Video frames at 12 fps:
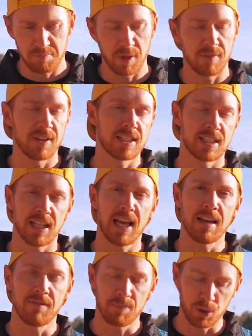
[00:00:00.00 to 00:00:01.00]
bit of a
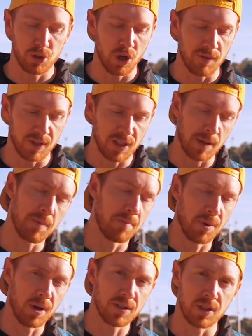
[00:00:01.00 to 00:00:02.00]
slave pushover type of
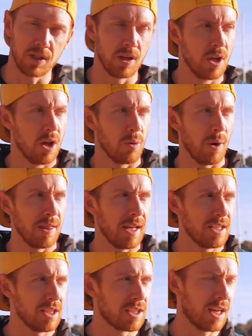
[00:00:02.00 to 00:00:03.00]
person, where
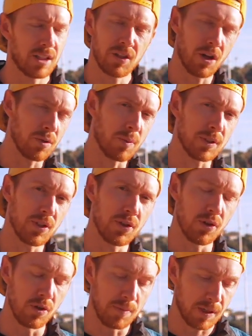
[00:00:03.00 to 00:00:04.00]
they're just getting told what to
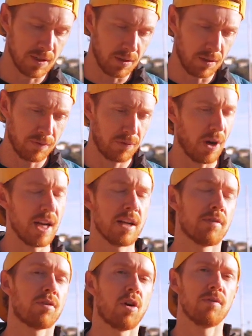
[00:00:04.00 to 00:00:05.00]
do because they're afraid
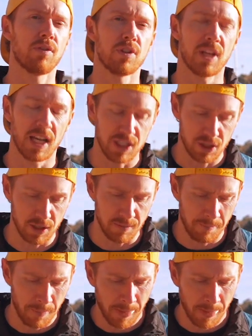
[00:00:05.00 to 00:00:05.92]
of confrontation.